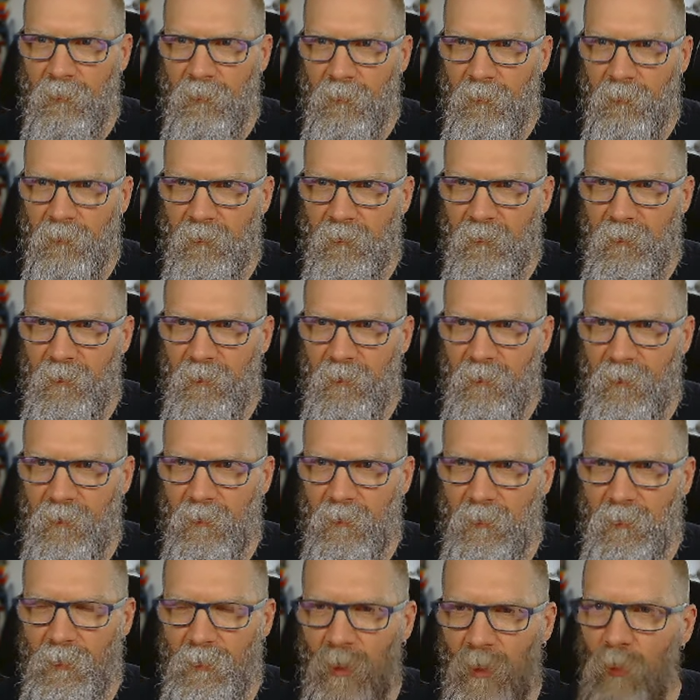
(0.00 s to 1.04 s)
Key,
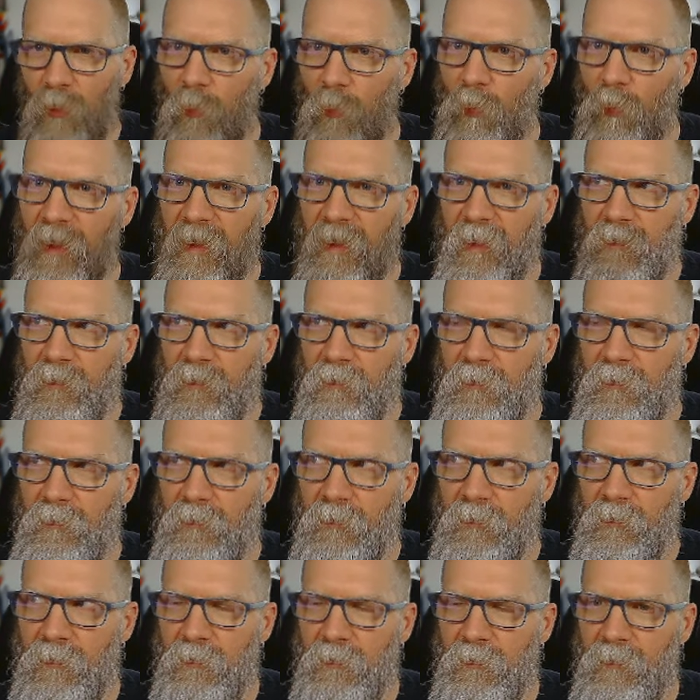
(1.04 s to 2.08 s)
oh wait.
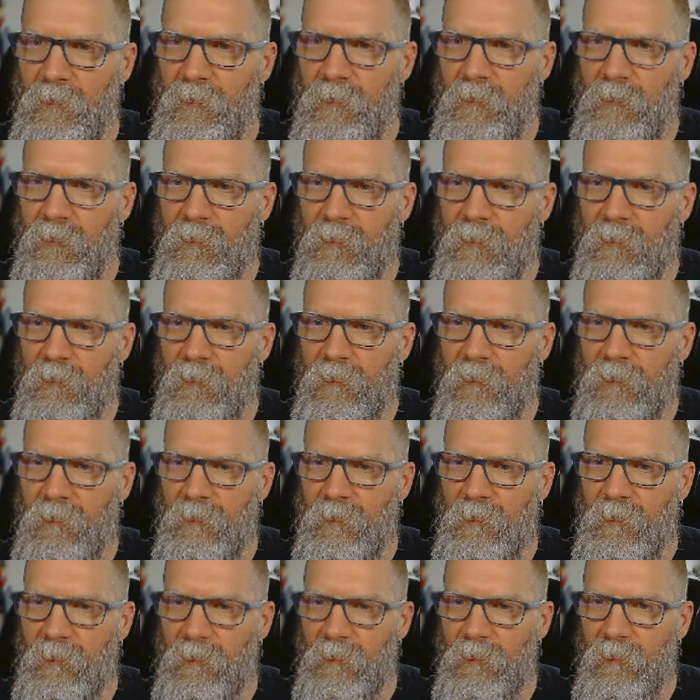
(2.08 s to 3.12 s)

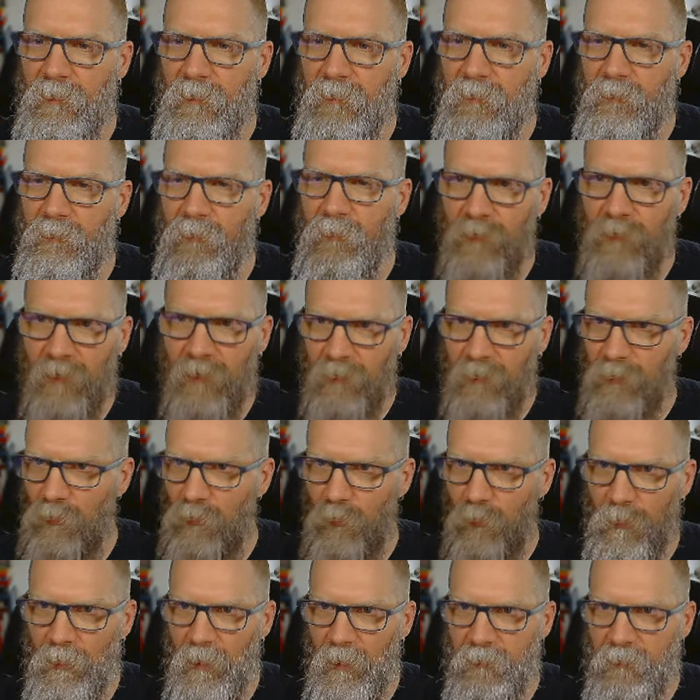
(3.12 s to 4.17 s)
Key, okay, no, we're
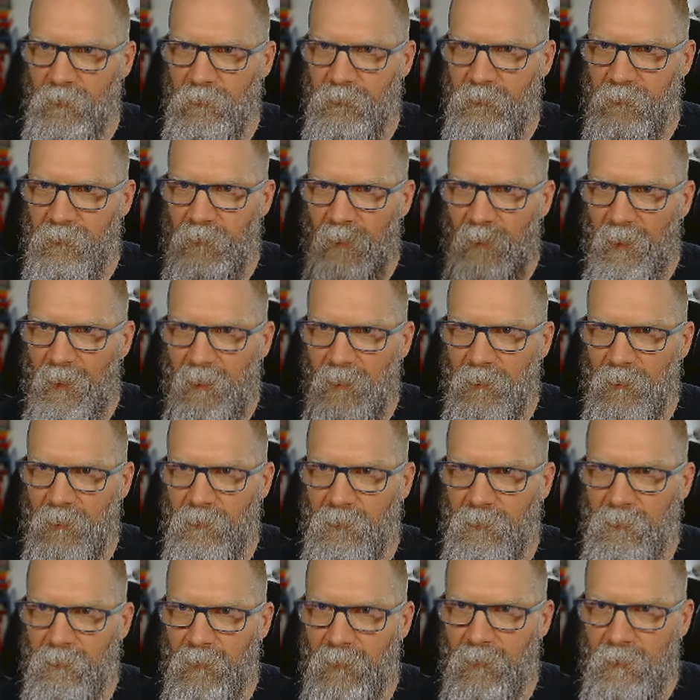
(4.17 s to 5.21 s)
not using that.
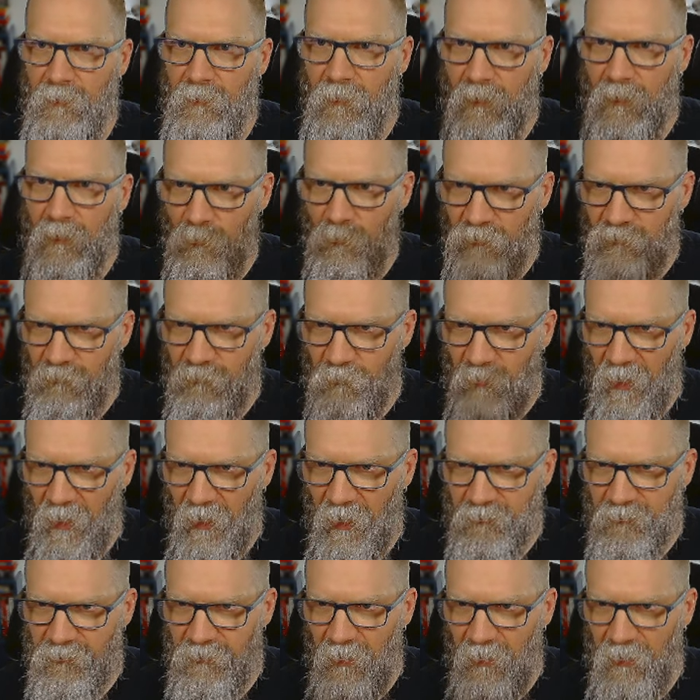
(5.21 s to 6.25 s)
And we've
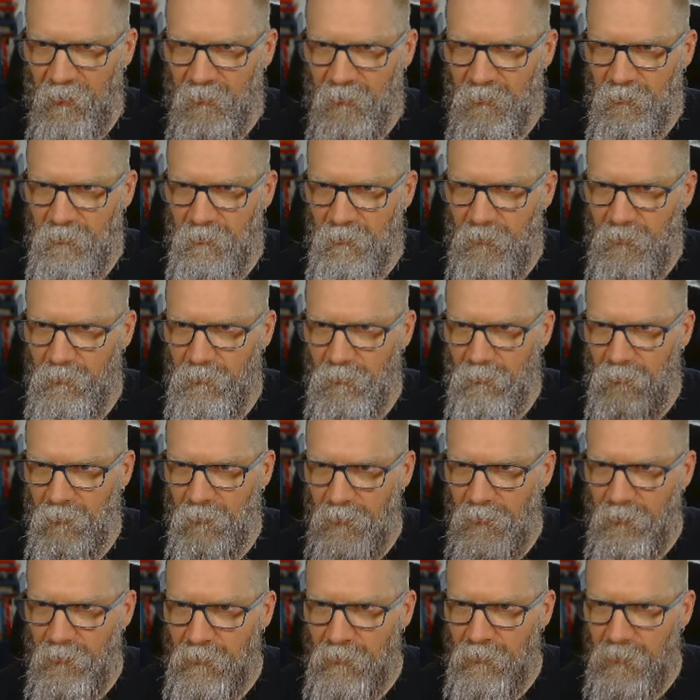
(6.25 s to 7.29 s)
passed that in here,
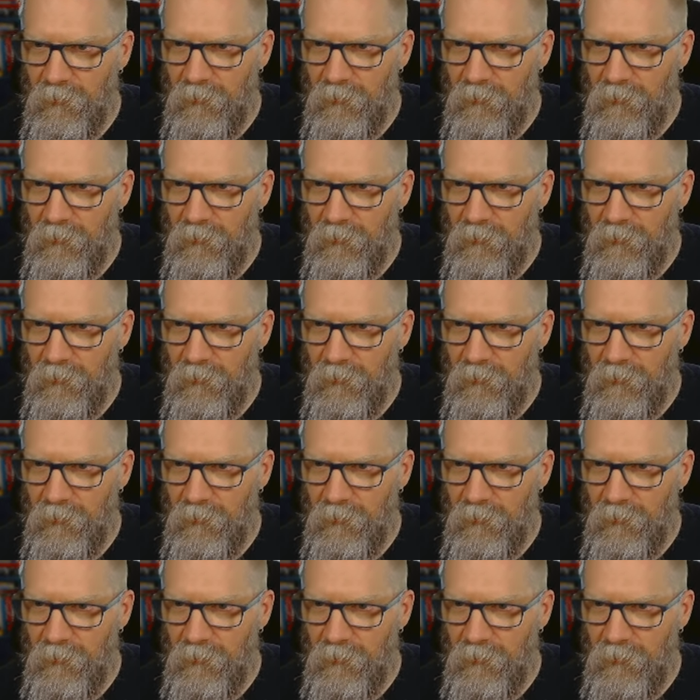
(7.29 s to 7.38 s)
right?